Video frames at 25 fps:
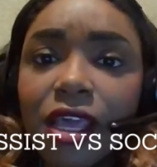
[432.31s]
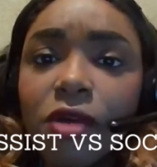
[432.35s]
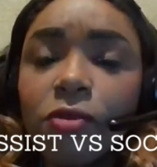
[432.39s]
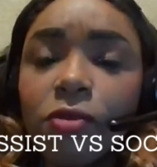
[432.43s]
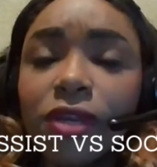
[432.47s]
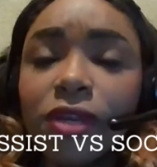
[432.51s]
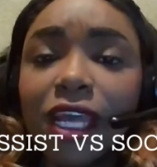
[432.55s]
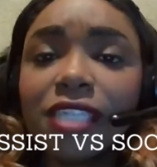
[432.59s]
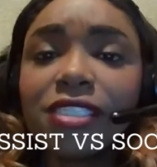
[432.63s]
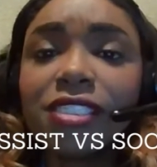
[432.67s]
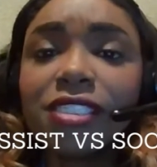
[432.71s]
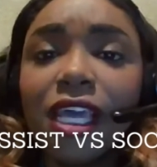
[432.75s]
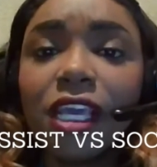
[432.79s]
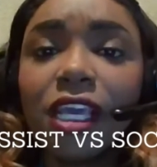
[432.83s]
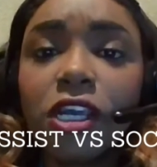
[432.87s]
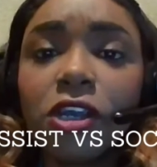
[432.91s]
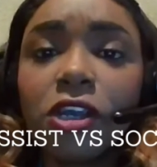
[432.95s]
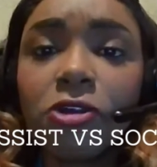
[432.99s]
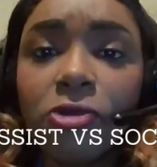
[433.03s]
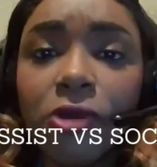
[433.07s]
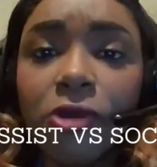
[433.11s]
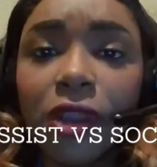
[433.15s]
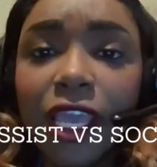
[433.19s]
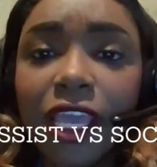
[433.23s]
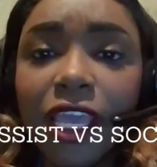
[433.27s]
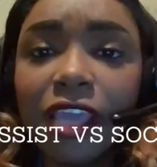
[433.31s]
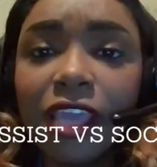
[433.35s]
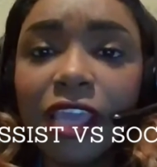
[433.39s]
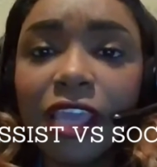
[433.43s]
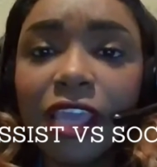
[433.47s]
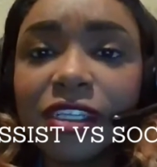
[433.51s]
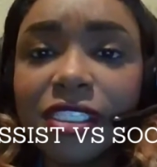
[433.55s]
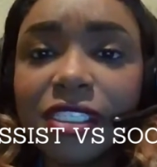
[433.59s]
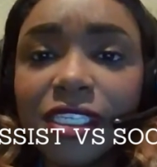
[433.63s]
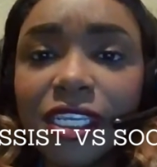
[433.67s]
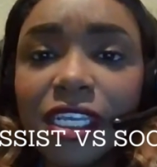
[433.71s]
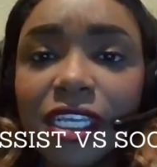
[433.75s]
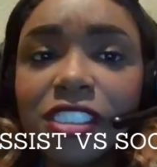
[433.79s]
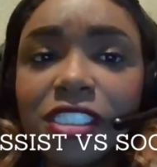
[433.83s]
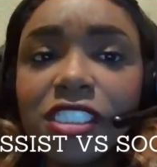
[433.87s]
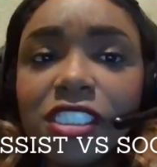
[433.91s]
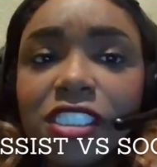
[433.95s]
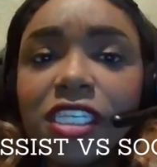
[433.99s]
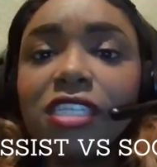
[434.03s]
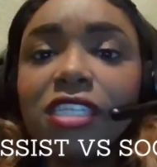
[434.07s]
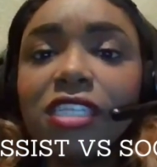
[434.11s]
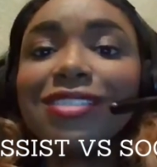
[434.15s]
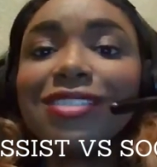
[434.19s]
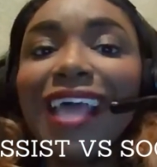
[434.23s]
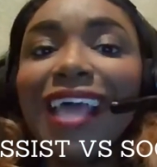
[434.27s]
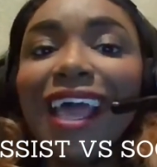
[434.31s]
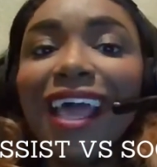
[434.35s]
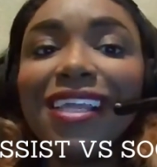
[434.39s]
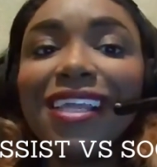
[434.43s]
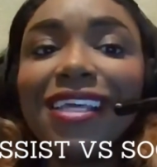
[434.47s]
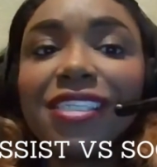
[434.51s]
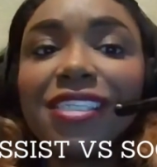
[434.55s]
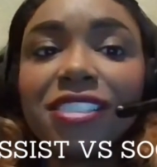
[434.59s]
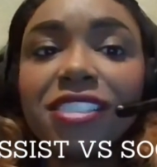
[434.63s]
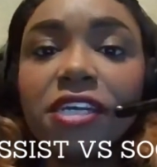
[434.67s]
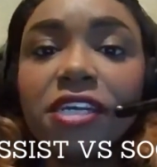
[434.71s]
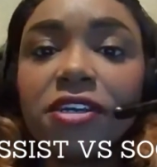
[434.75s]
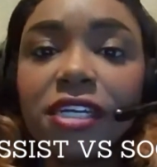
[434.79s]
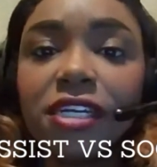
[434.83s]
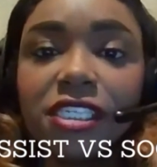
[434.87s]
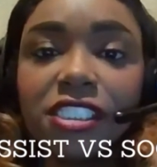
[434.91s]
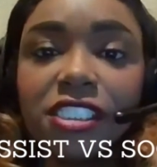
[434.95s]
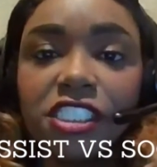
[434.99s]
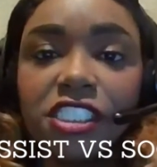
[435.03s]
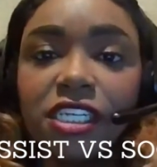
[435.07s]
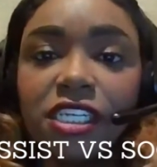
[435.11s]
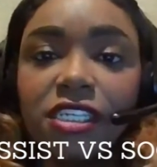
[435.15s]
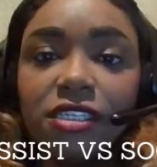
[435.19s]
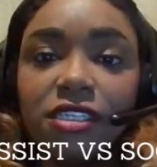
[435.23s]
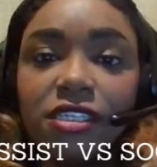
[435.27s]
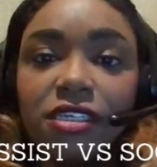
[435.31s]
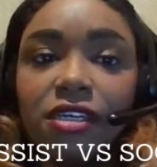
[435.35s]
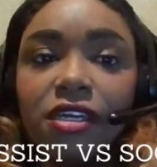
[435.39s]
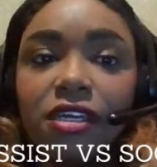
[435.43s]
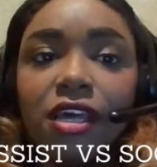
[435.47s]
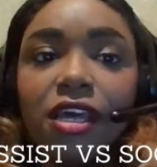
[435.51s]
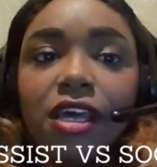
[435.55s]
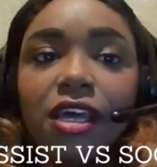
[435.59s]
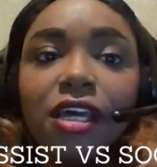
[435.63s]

when I say crave attention, that is their agenda.